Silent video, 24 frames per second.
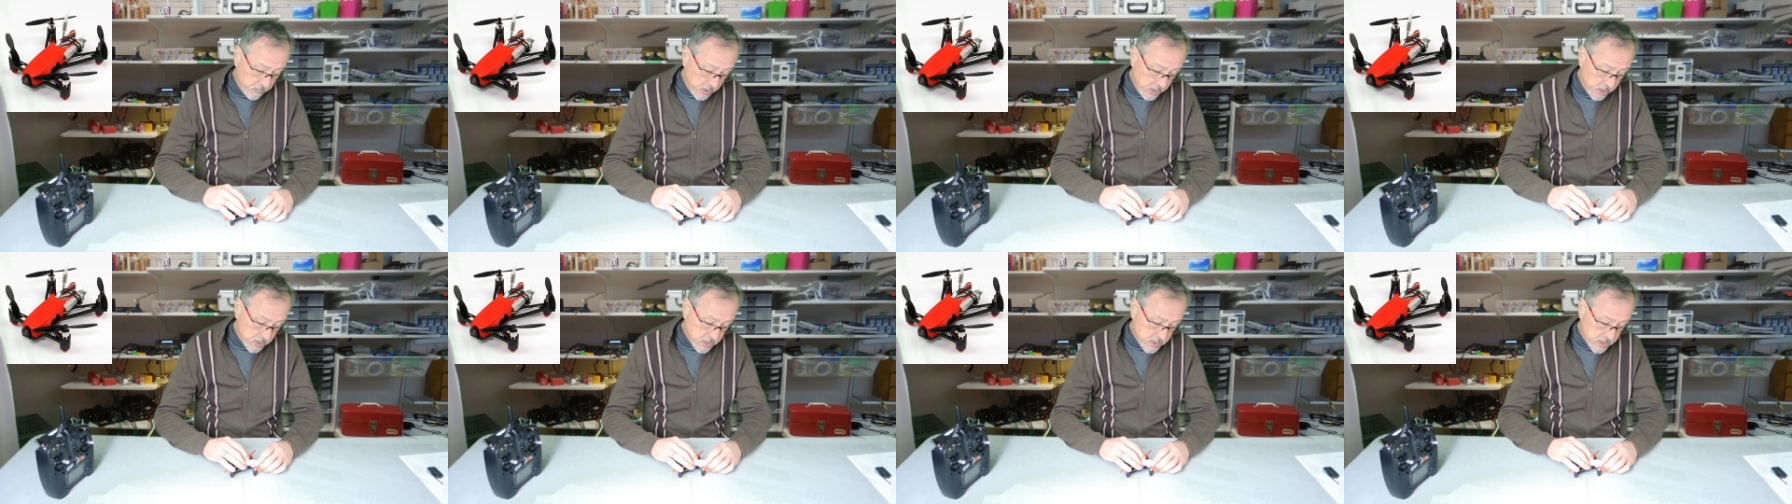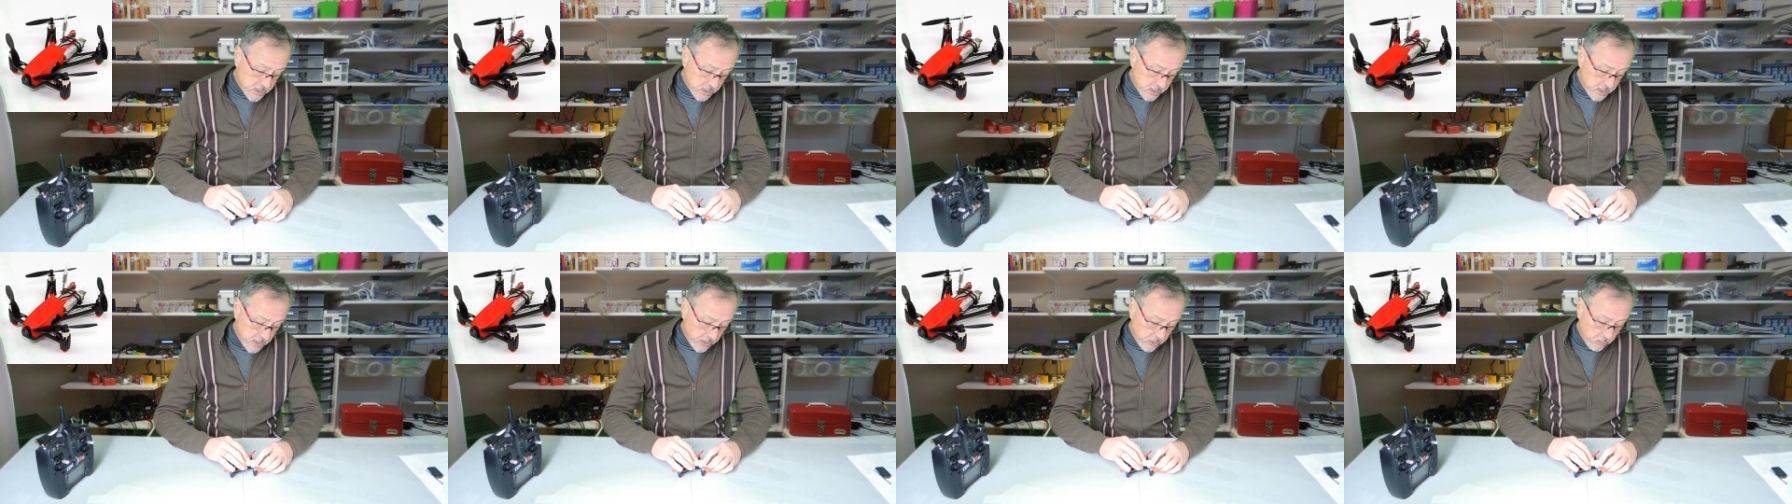
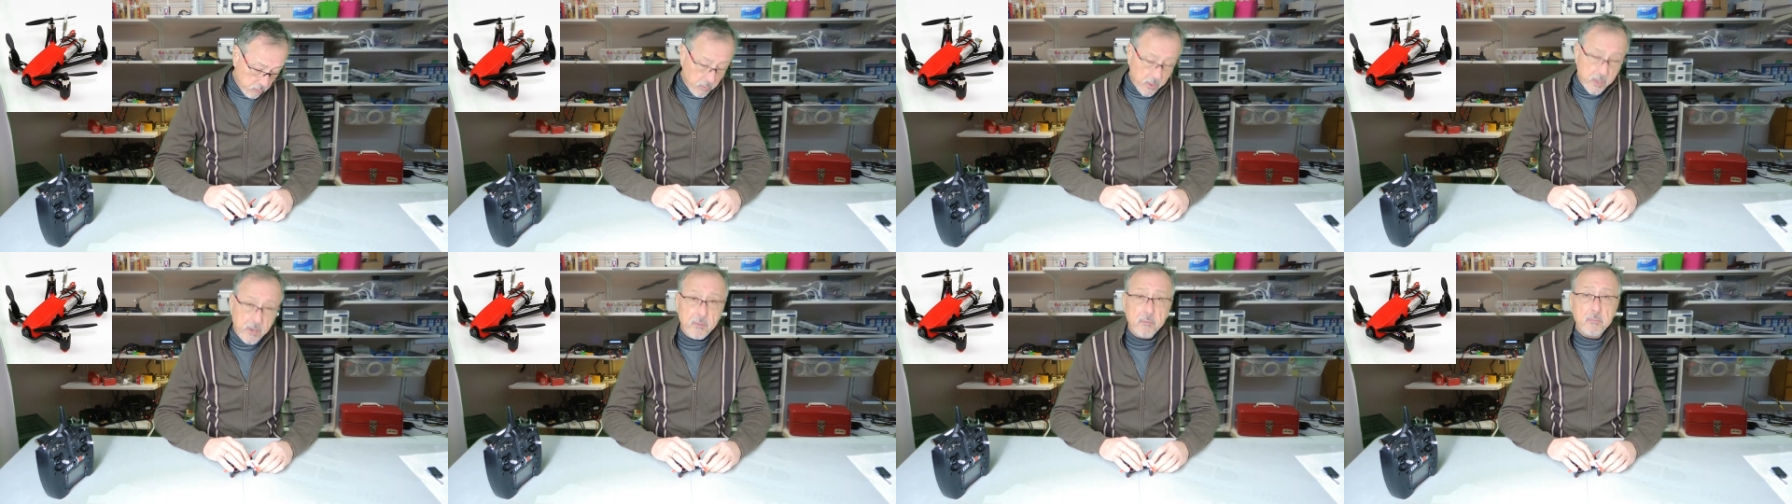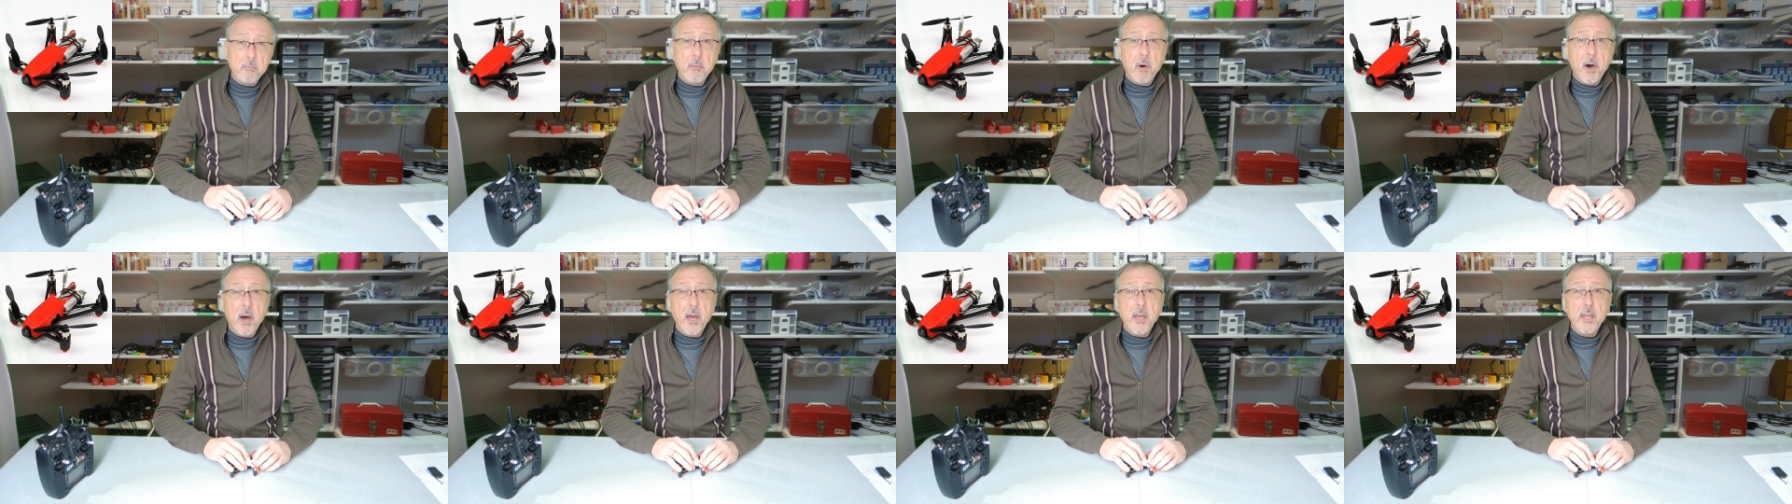It's another one
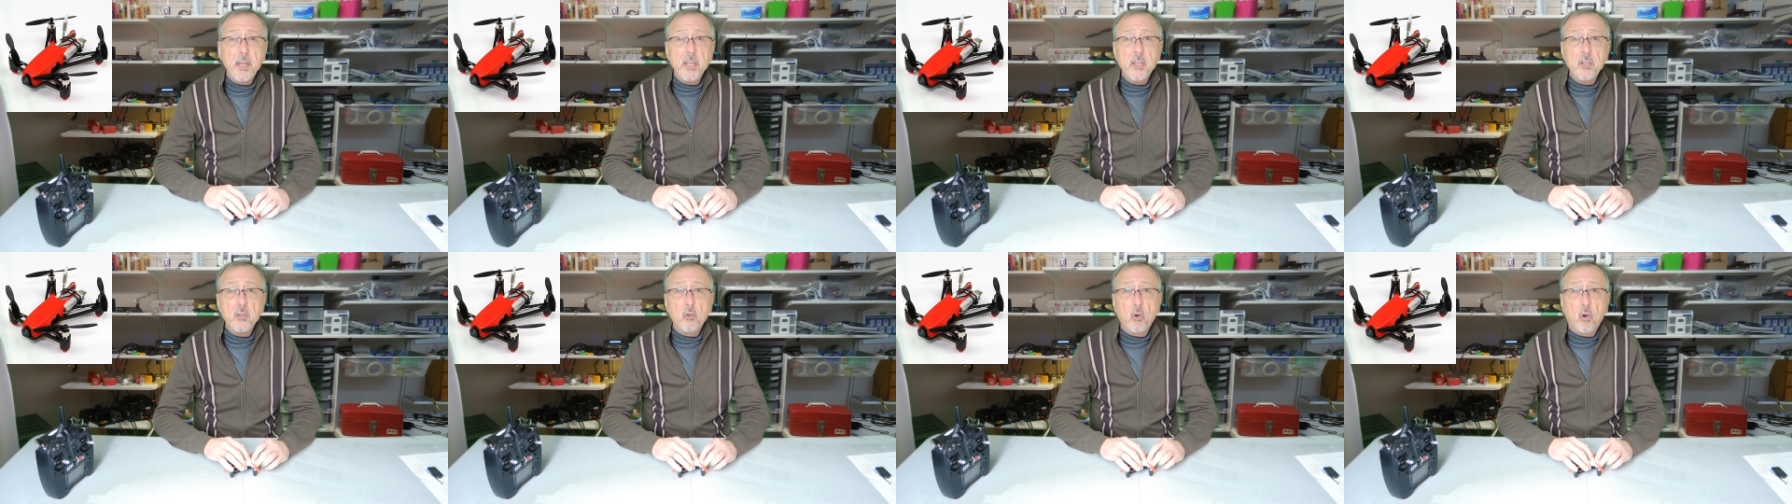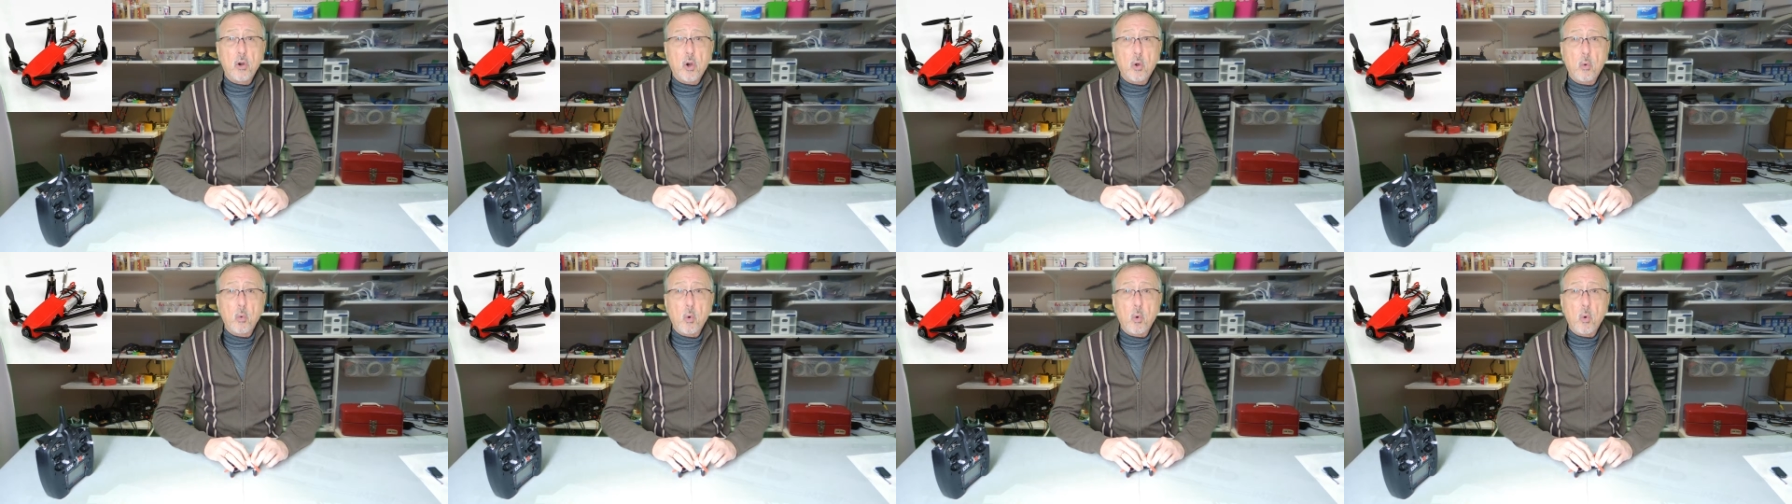of my indoor